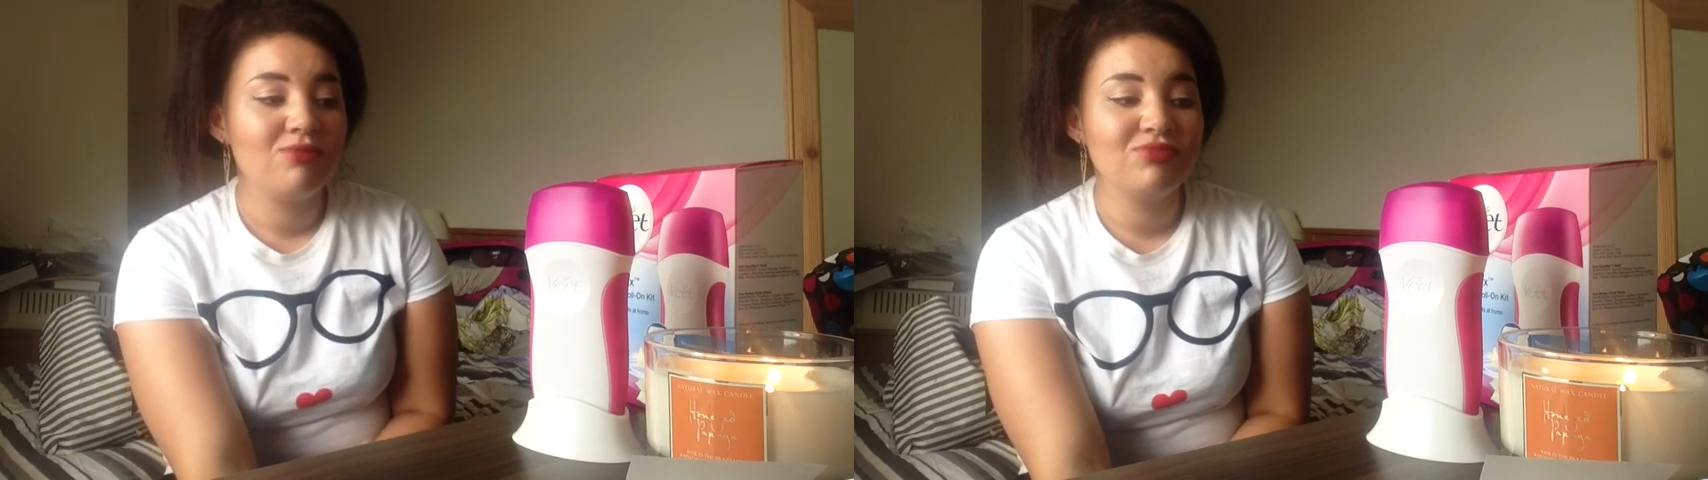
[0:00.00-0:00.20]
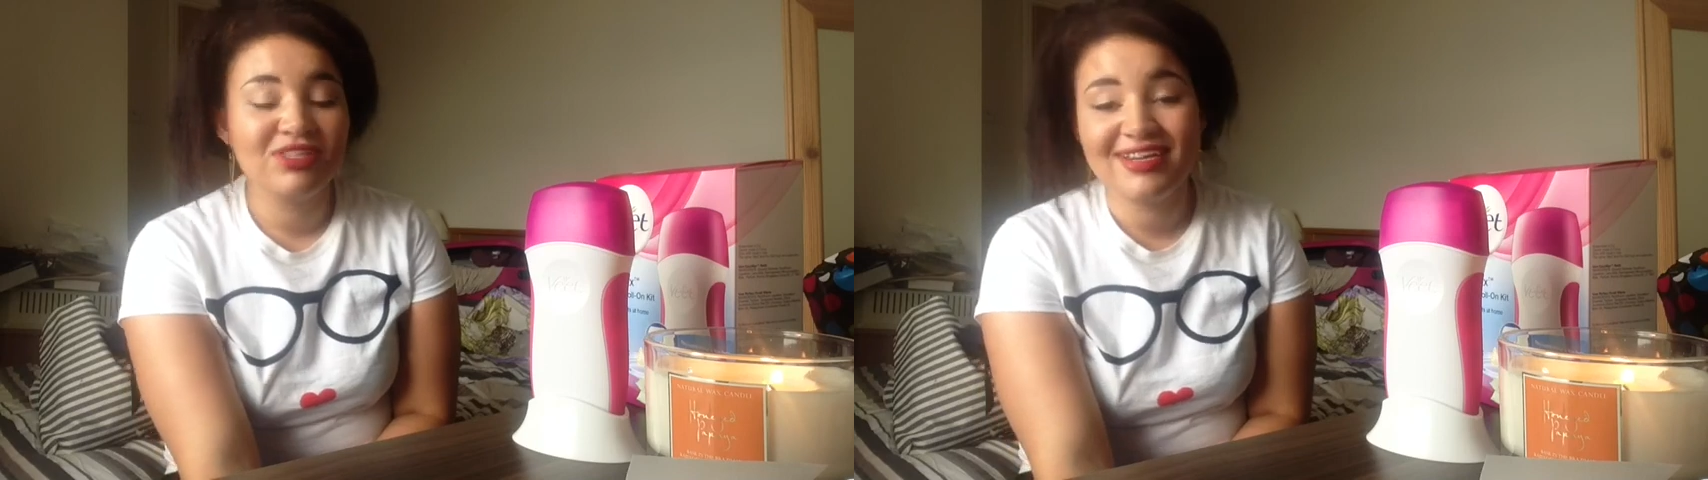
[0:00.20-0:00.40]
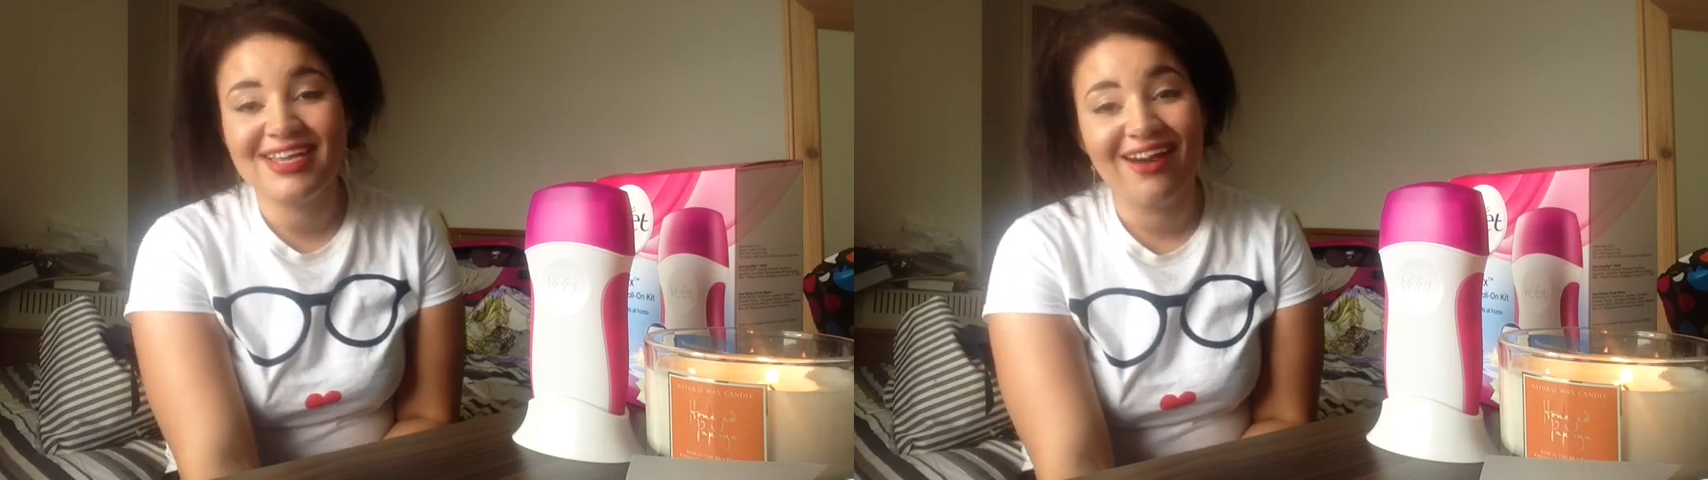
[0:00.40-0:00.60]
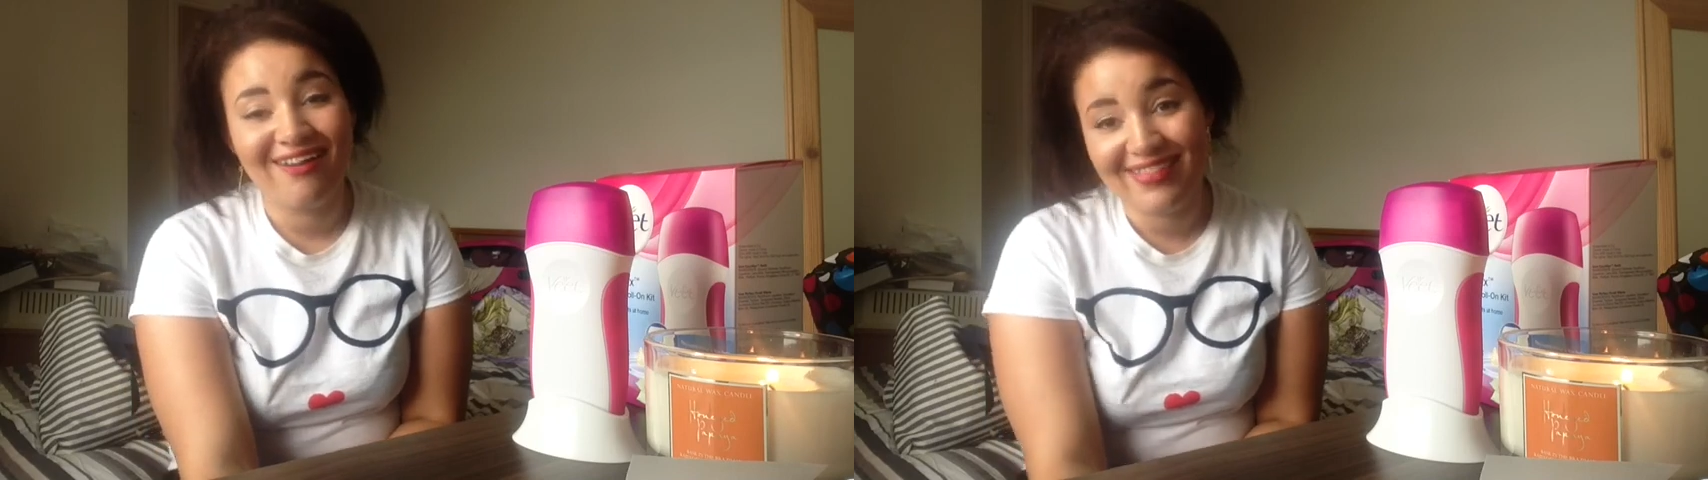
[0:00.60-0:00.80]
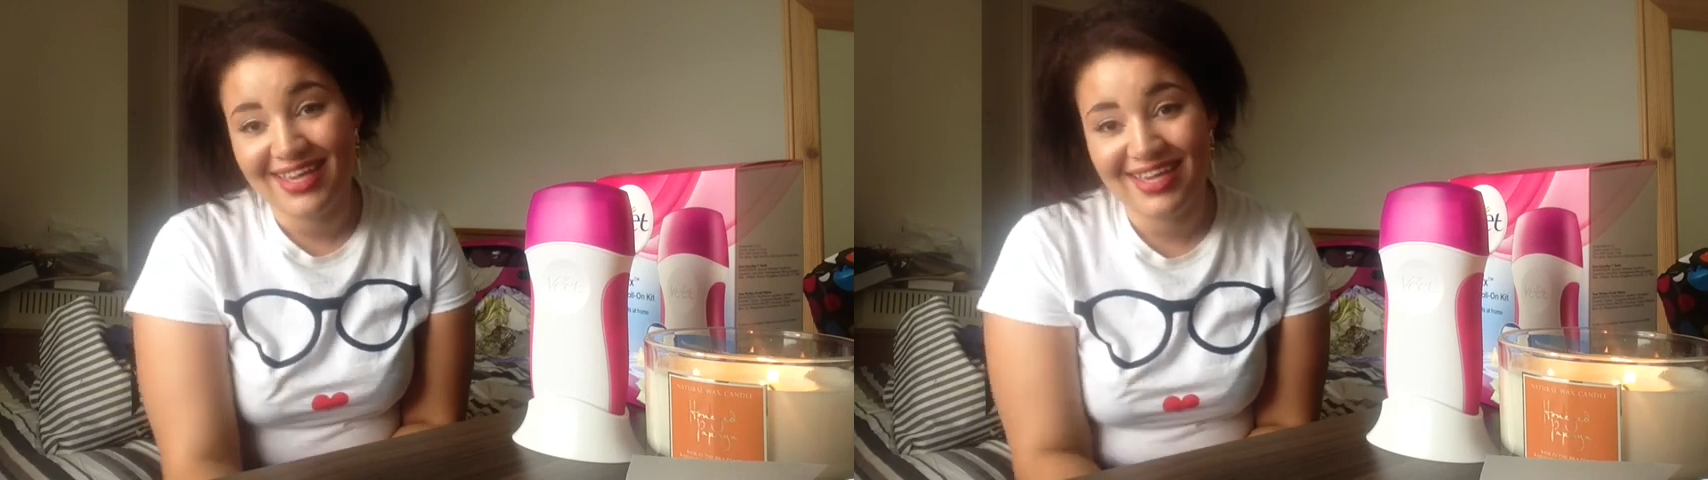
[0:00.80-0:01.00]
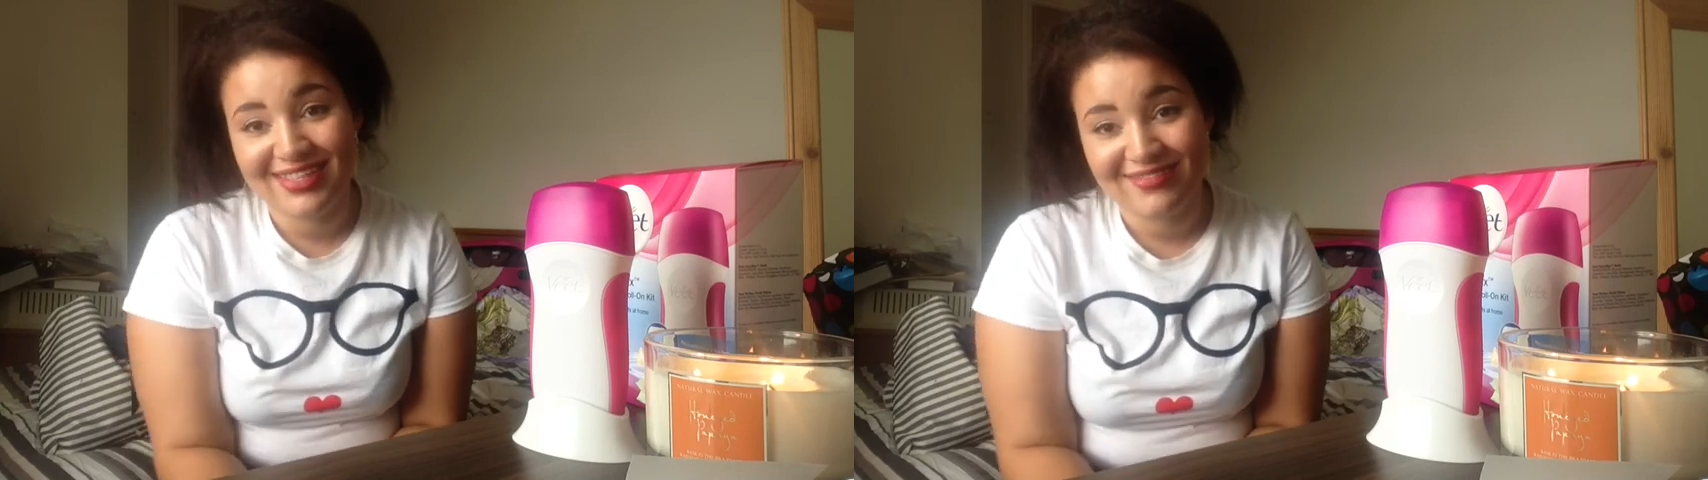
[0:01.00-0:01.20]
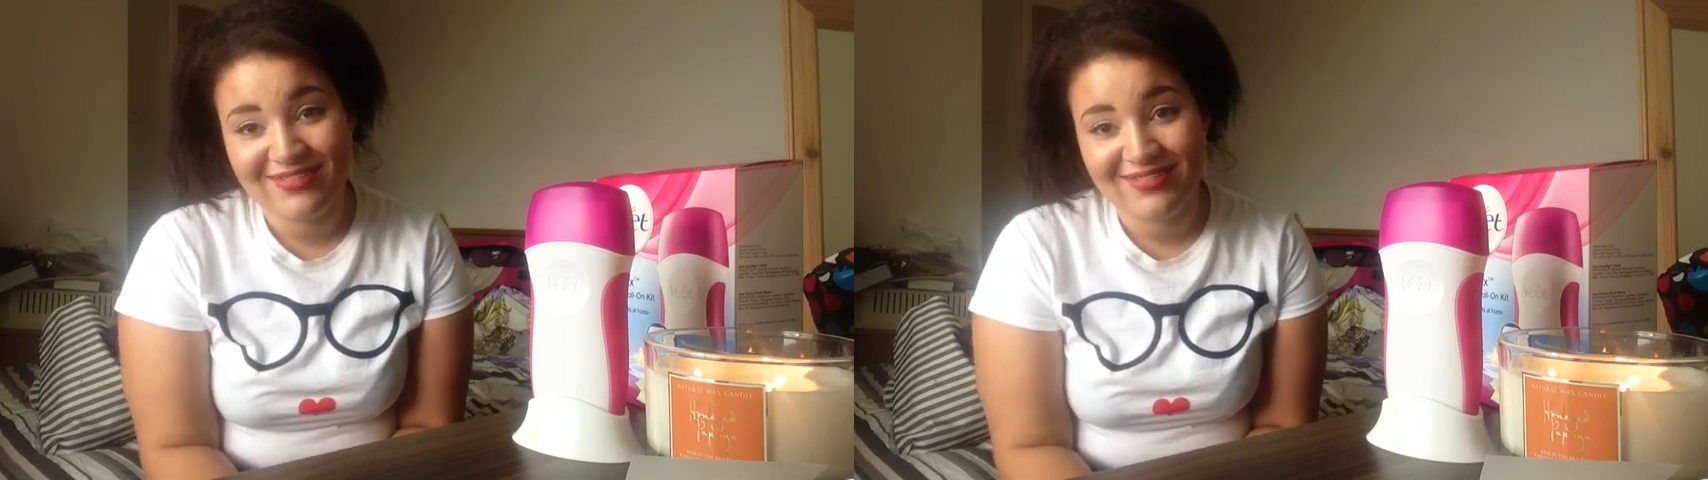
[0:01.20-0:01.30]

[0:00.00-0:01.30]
So yeah, I think it's a